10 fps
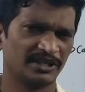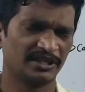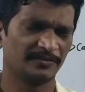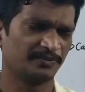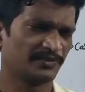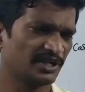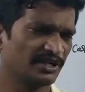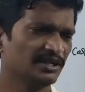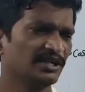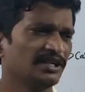are taken.
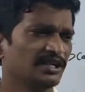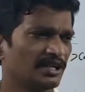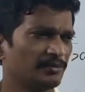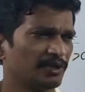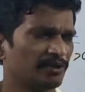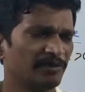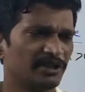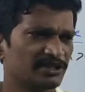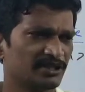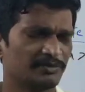Right? The
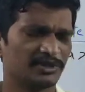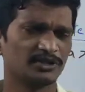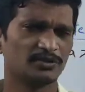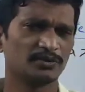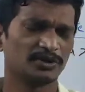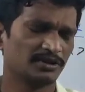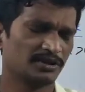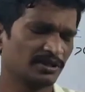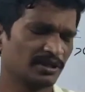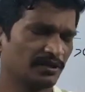pigment is subjected
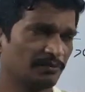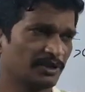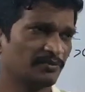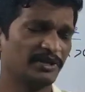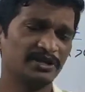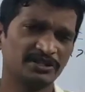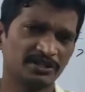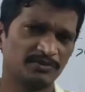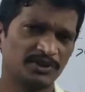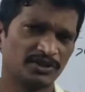
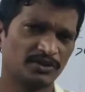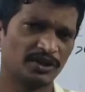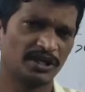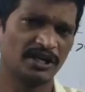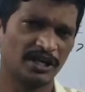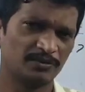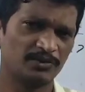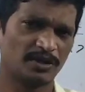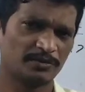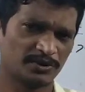to the
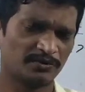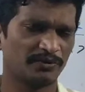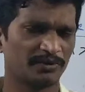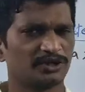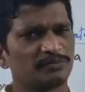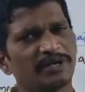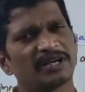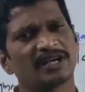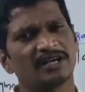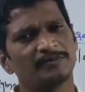absorption
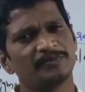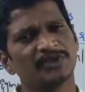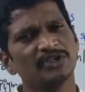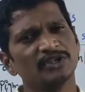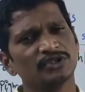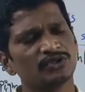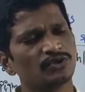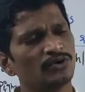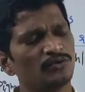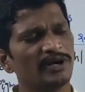spectra.
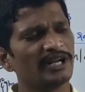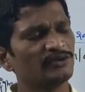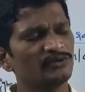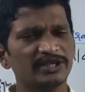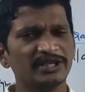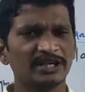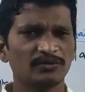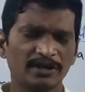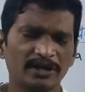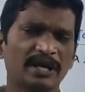So finally we
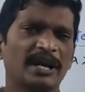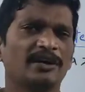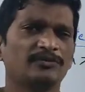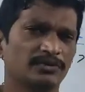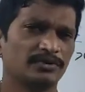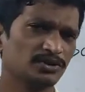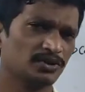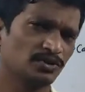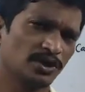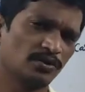get one graph.
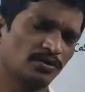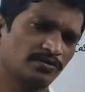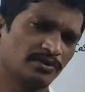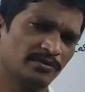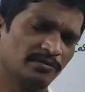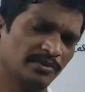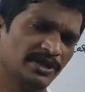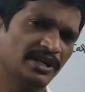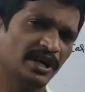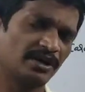So the chlorophyll
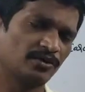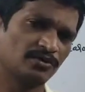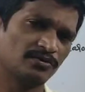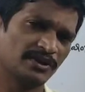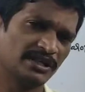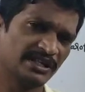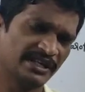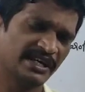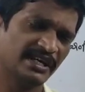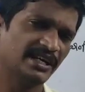B or chlorophyll
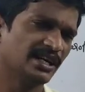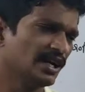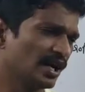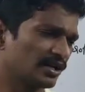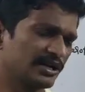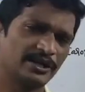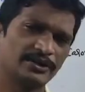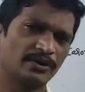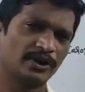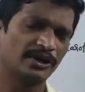A or
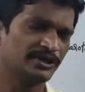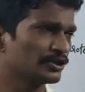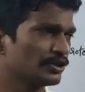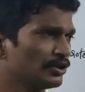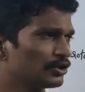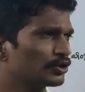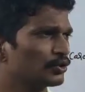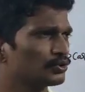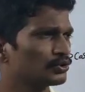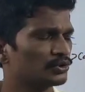carotenoids
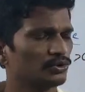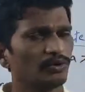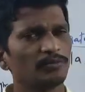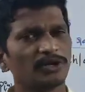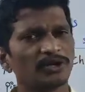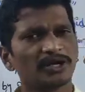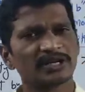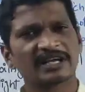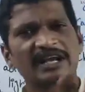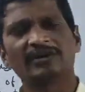shows one
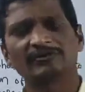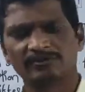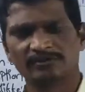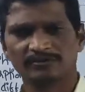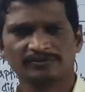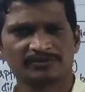particular graph,